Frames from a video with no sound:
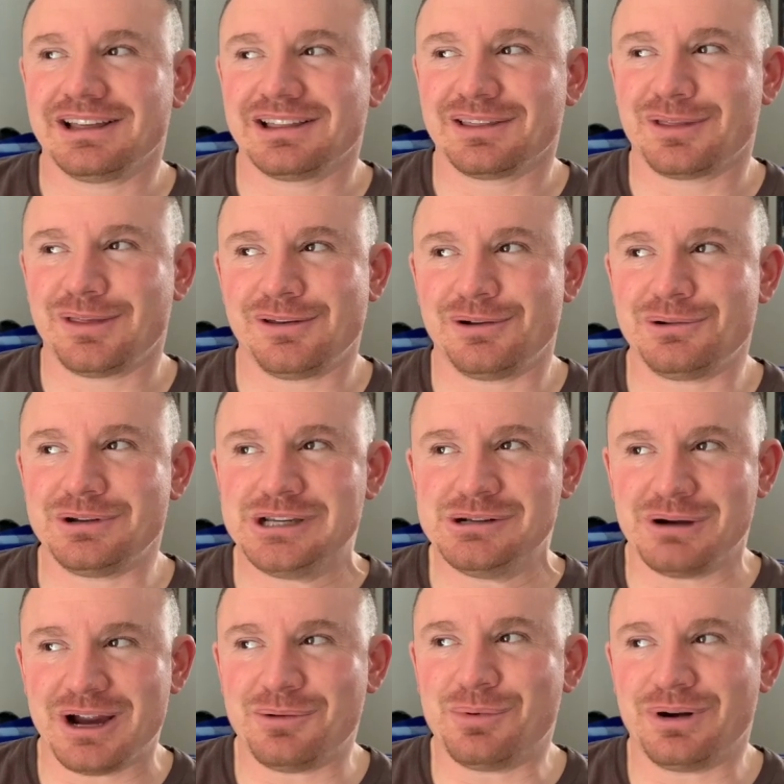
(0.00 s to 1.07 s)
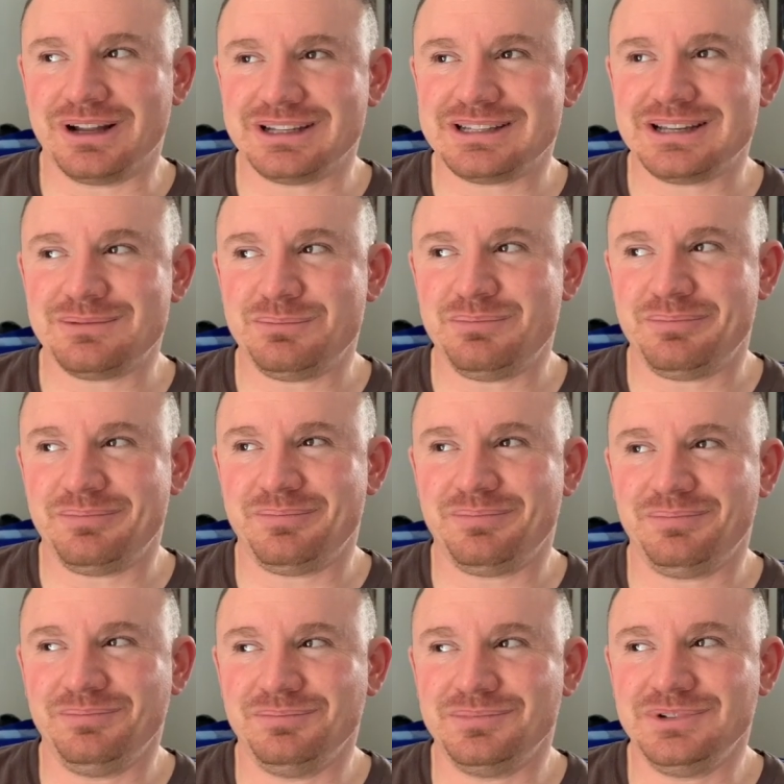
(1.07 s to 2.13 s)
So do I want to
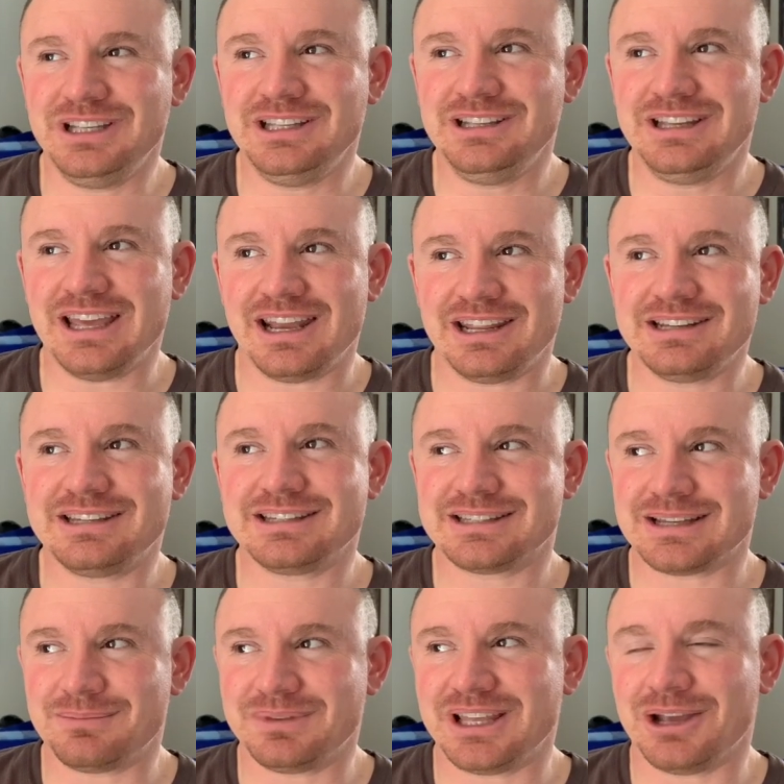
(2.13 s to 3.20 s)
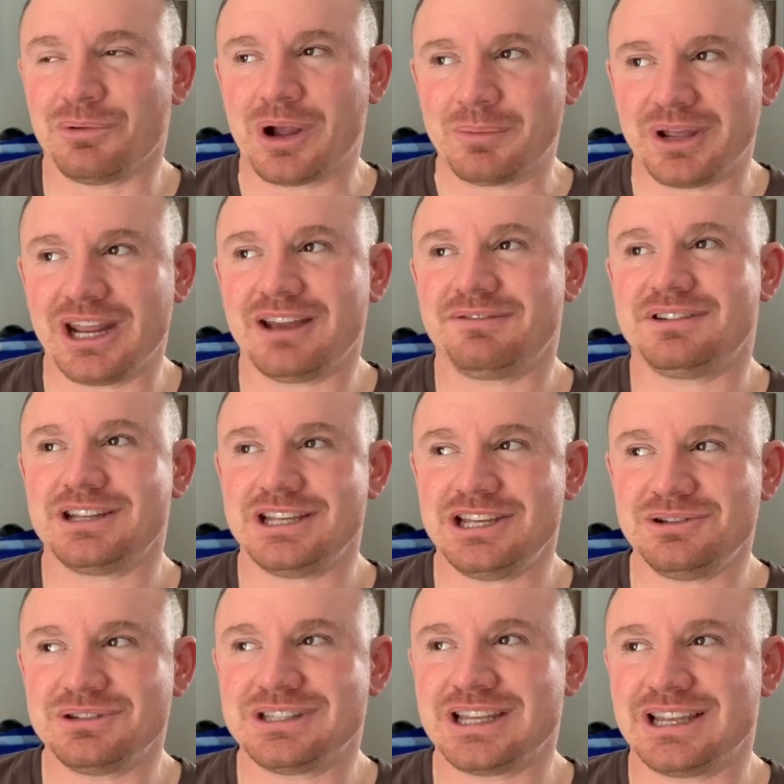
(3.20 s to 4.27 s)
get into something where I'm going to have to
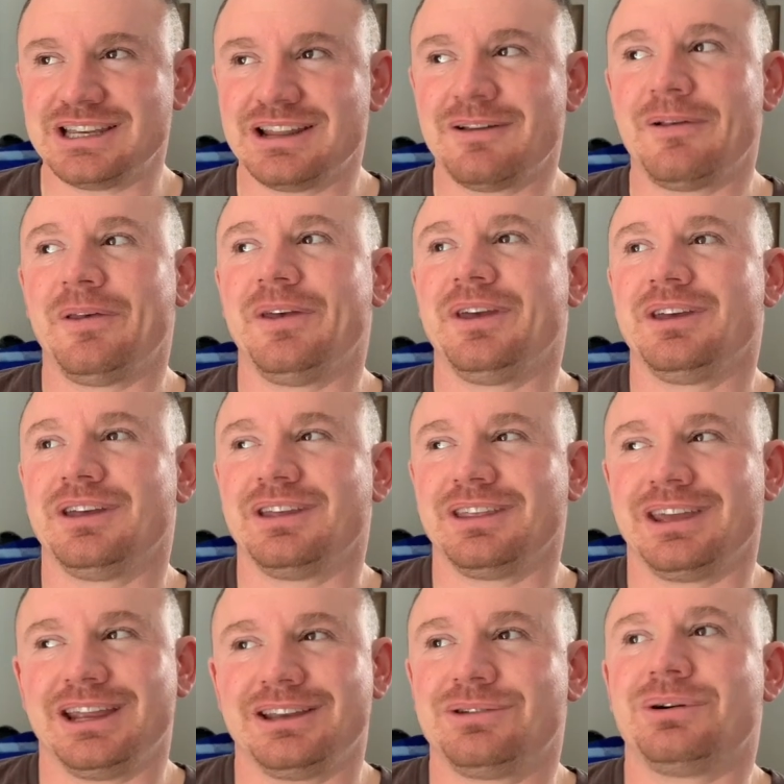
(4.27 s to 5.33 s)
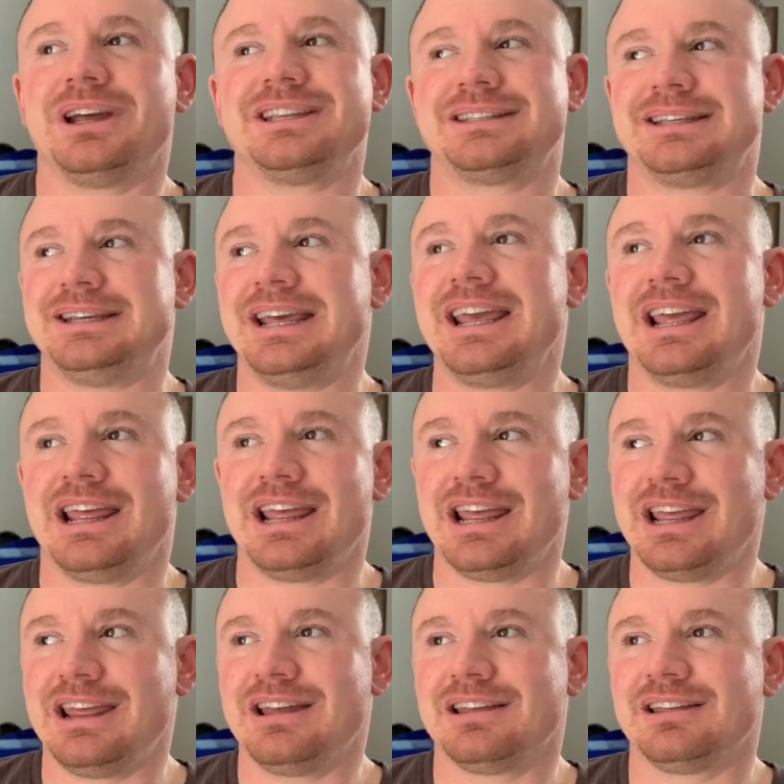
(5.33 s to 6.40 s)
use it like twice a
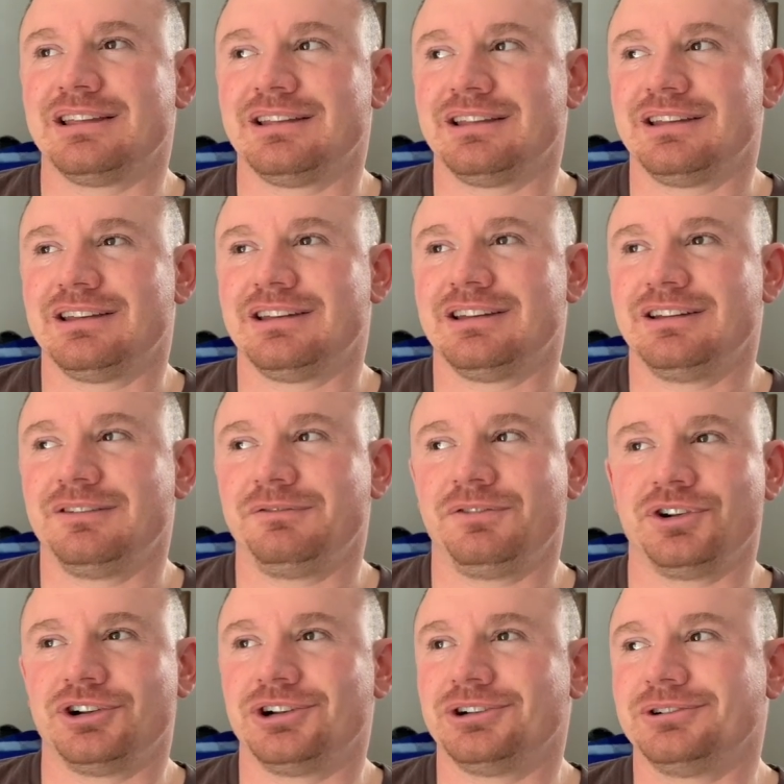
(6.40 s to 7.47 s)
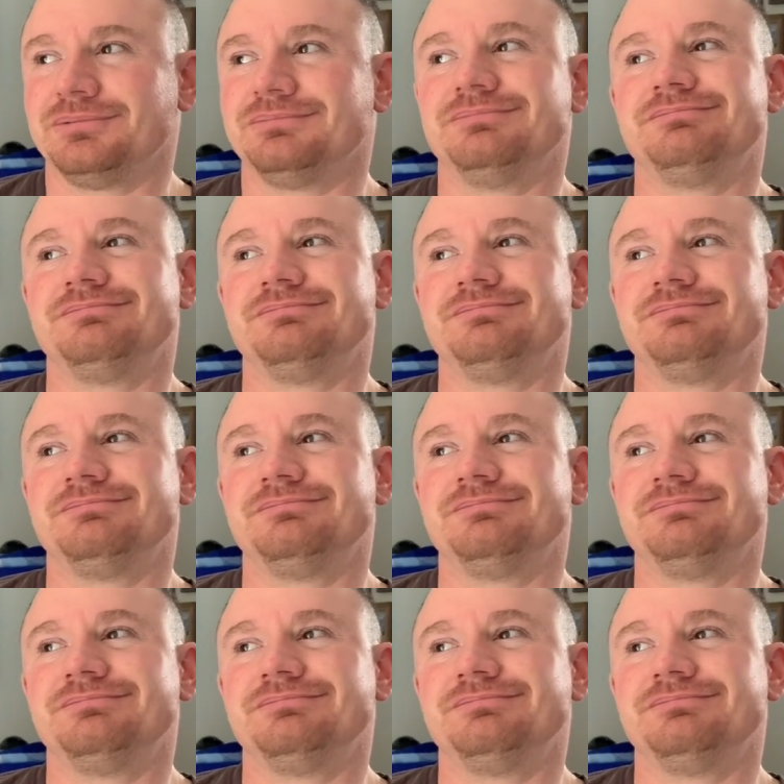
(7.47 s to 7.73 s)
day for